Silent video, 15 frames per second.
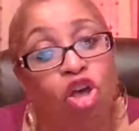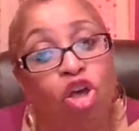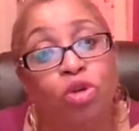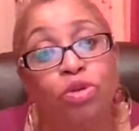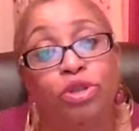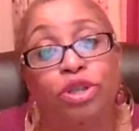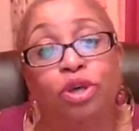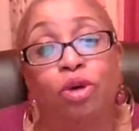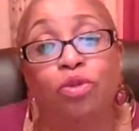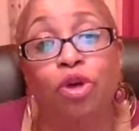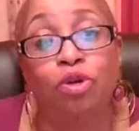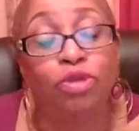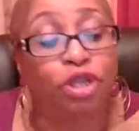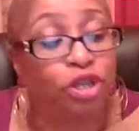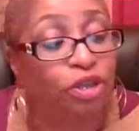So
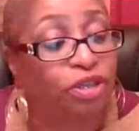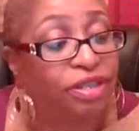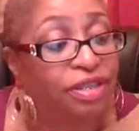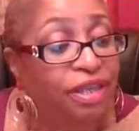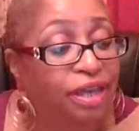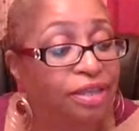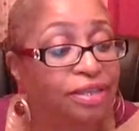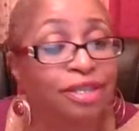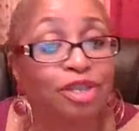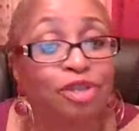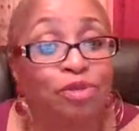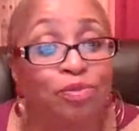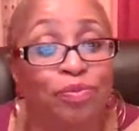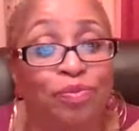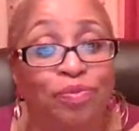those are your 6
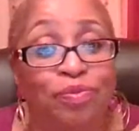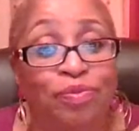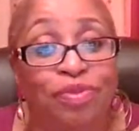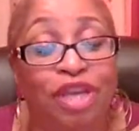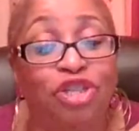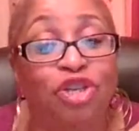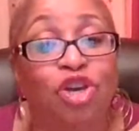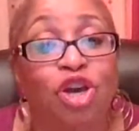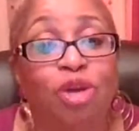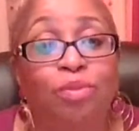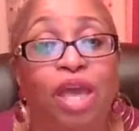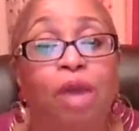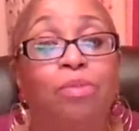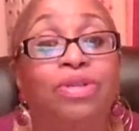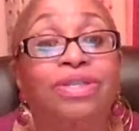that you're going to
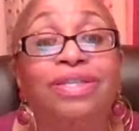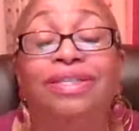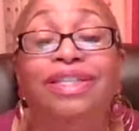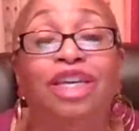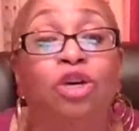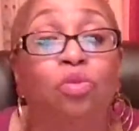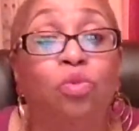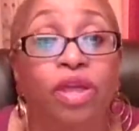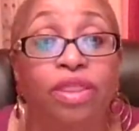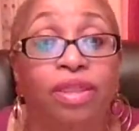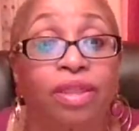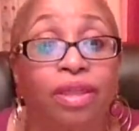be able to deal with.